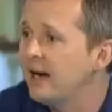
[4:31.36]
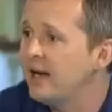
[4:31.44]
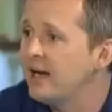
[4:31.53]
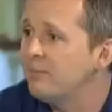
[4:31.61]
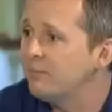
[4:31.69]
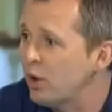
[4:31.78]

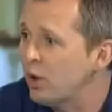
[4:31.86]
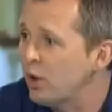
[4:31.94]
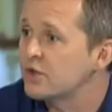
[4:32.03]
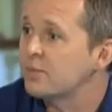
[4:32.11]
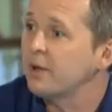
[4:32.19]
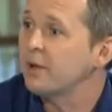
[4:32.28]
uh,
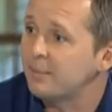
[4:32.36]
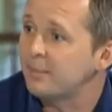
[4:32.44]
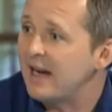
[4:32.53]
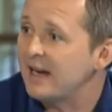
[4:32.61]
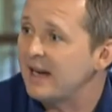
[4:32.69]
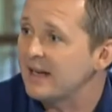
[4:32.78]
imposed by the
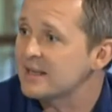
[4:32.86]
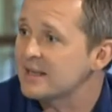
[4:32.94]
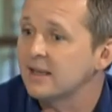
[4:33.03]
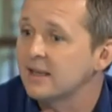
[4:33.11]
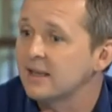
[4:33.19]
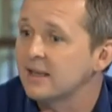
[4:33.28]

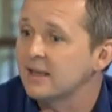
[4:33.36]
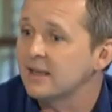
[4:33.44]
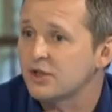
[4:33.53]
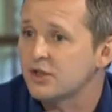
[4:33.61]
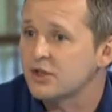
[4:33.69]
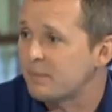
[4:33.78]
banks and the
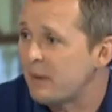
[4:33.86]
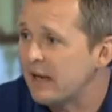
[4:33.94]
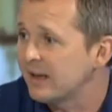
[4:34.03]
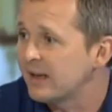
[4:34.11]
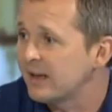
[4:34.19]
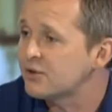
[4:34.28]
financial
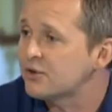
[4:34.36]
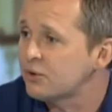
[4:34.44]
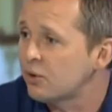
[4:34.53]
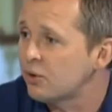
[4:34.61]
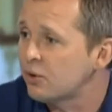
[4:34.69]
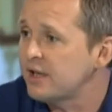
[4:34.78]
speculators
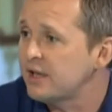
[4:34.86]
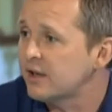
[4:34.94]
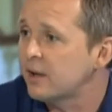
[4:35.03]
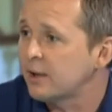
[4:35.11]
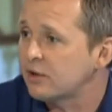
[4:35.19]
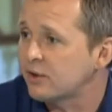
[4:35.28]
who caused the
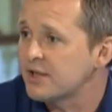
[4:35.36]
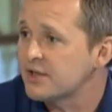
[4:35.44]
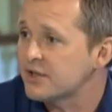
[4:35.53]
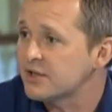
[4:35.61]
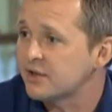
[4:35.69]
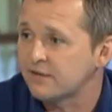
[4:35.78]
economic
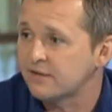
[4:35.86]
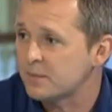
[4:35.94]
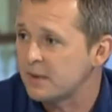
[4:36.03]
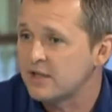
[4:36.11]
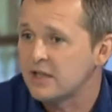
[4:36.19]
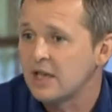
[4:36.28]
crisis in the
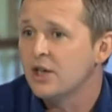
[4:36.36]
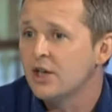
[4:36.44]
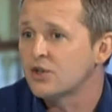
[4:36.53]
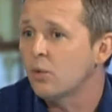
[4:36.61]
first place.